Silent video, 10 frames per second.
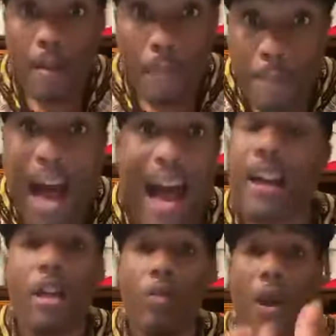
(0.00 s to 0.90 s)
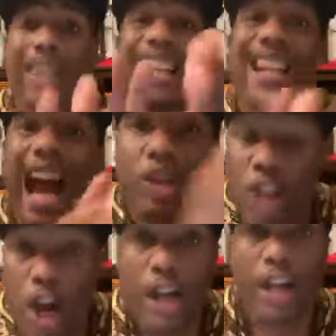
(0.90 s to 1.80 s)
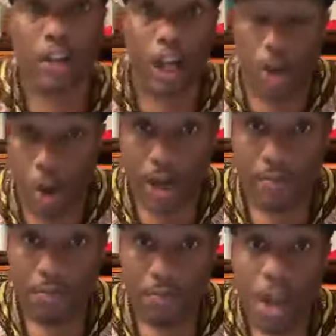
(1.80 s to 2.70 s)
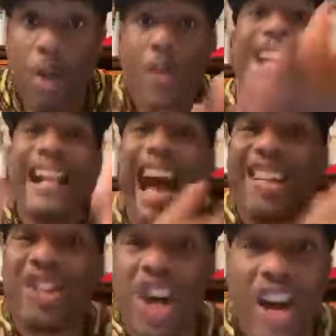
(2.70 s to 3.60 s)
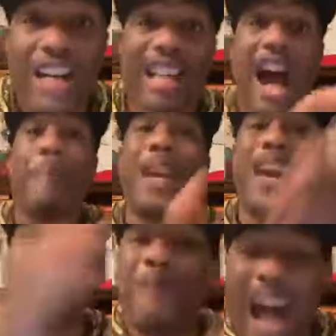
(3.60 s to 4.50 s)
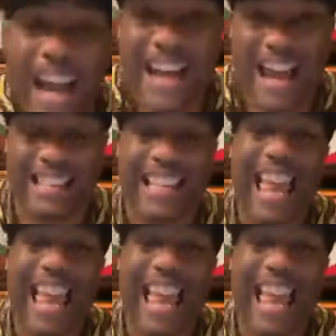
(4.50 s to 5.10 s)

by what the Nigerians are doing when the Nigerians are being financed